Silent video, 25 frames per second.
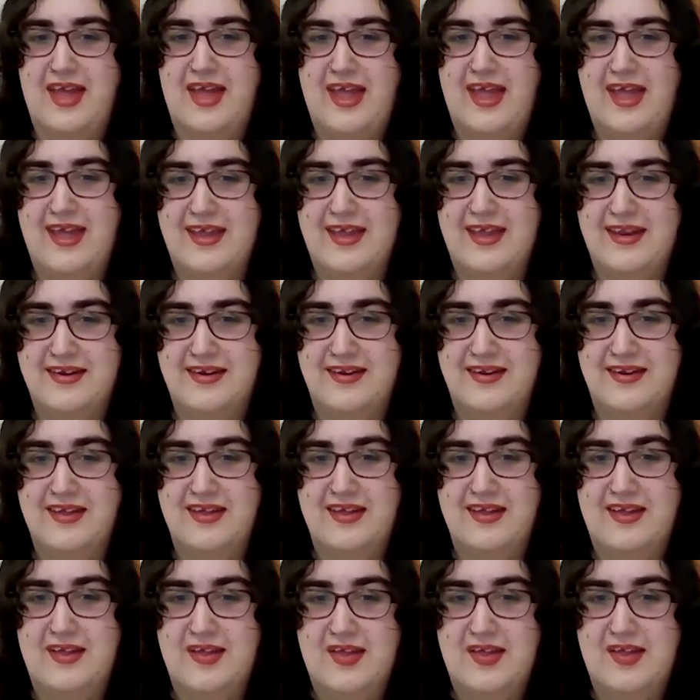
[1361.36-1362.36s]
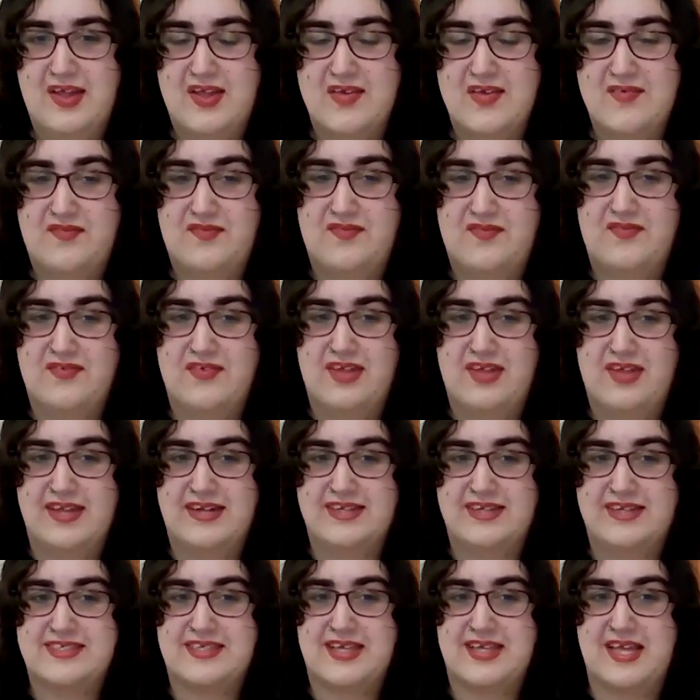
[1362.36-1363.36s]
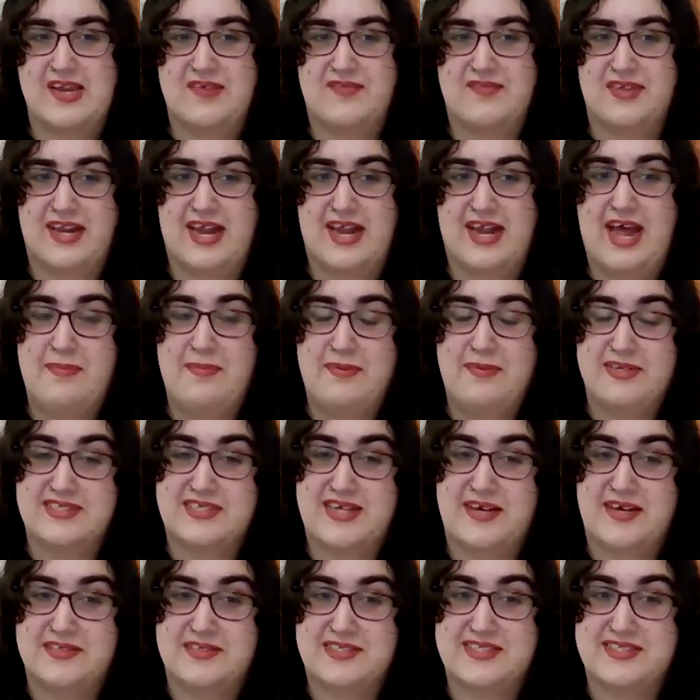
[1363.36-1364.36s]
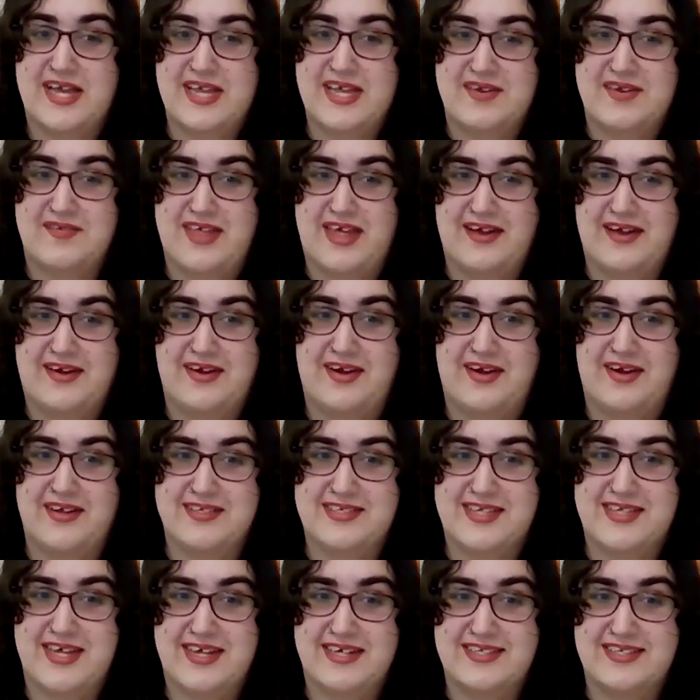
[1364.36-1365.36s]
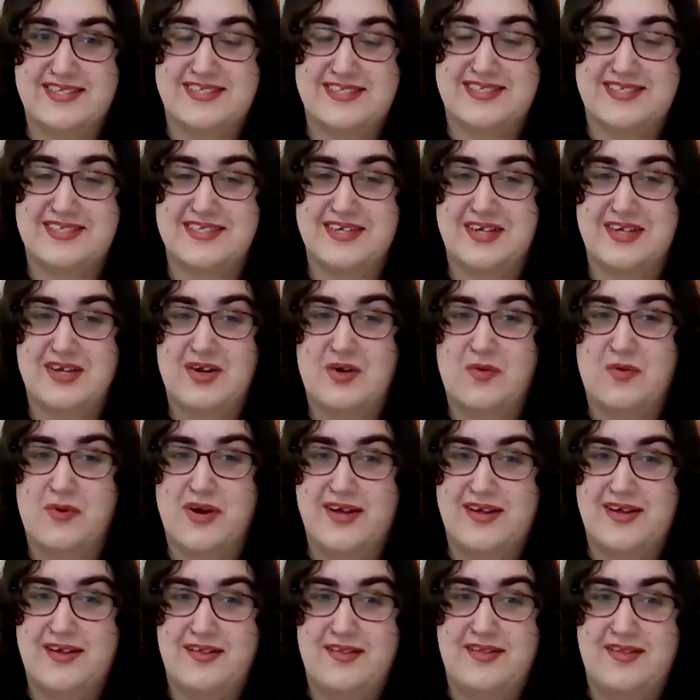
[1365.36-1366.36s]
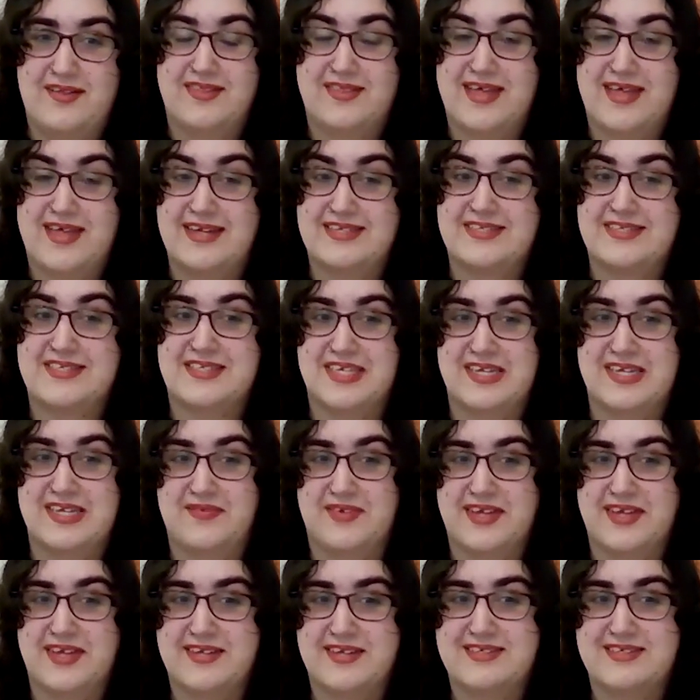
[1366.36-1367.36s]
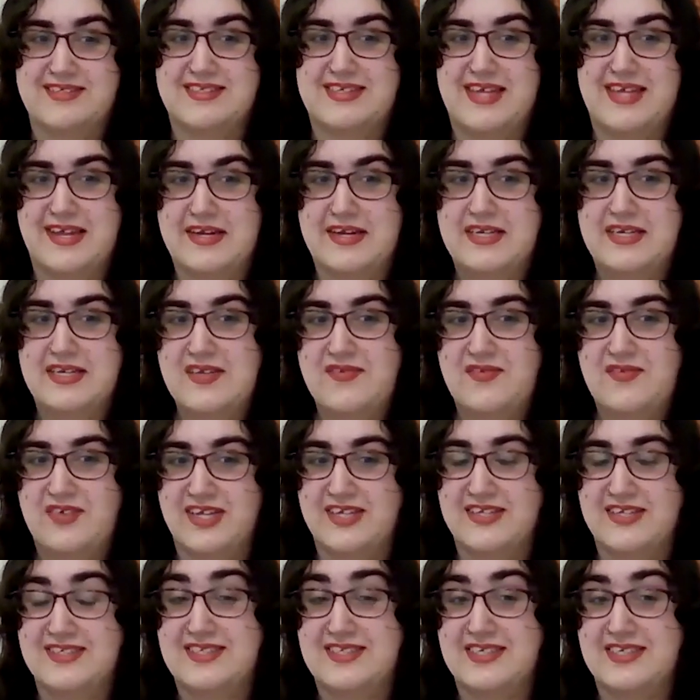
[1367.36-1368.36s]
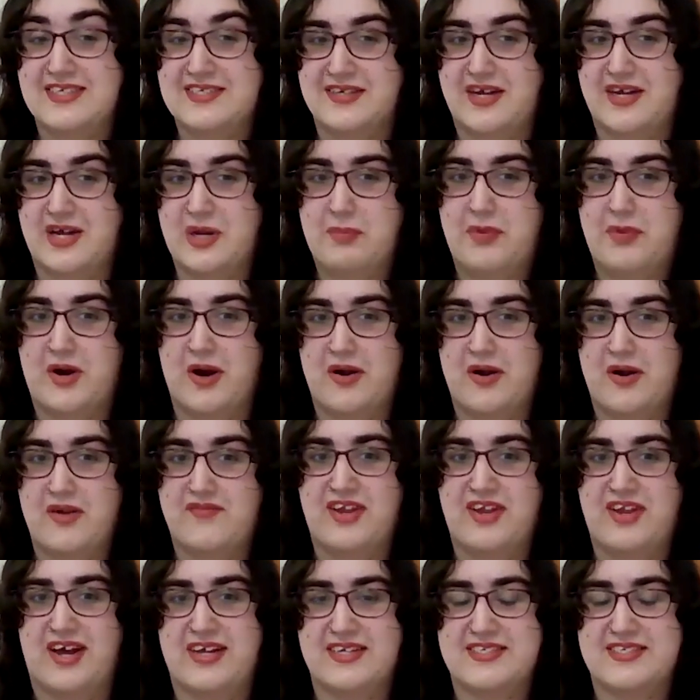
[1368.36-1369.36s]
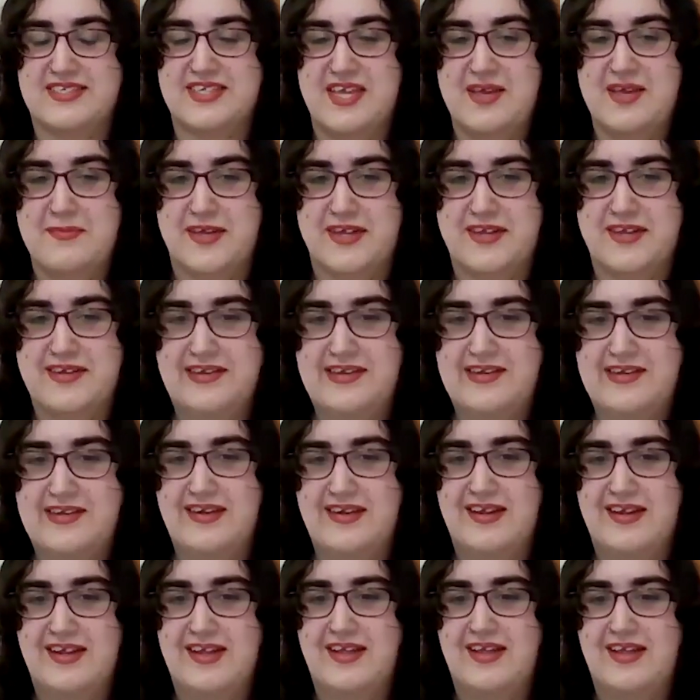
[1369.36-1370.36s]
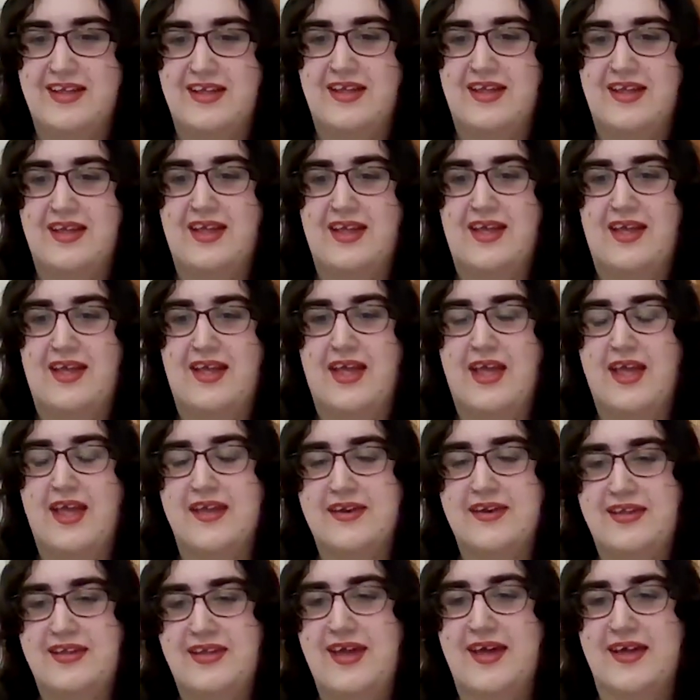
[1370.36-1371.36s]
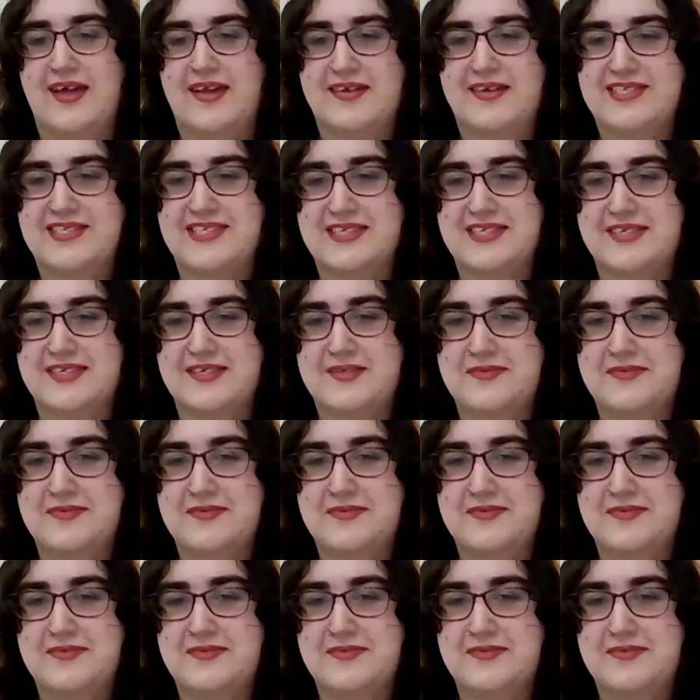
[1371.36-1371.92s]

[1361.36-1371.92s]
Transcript: And if it happens outside of that context, well, that's deviance. And deviance is not part of God's image. And yet,